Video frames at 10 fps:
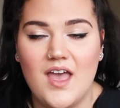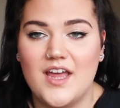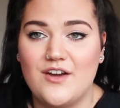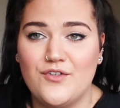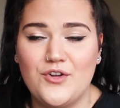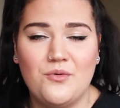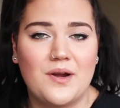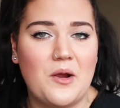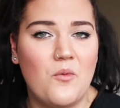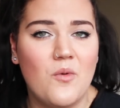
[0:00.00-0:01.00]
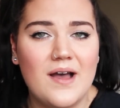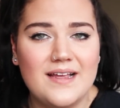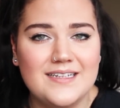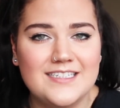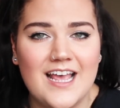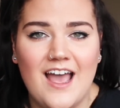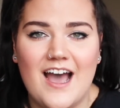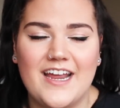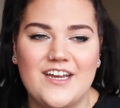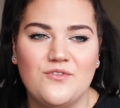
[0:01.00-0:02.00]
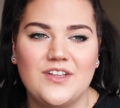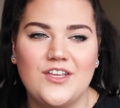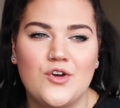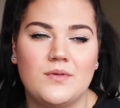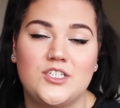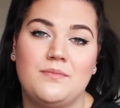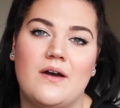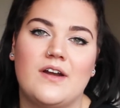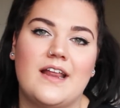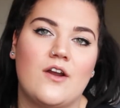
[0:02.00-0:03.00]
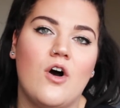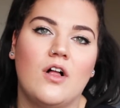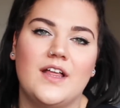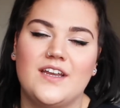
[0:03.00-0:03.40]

I never knew where it was. I didn't really know much about it at all,